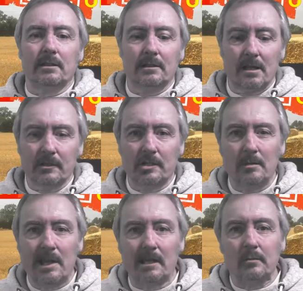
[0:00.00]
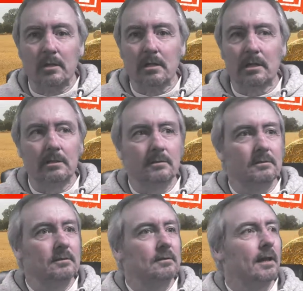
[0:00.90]
Last time I had it working,
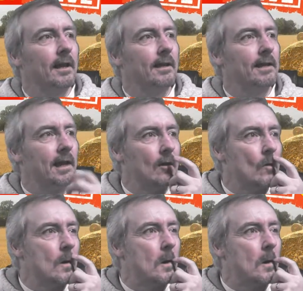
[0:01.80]
and now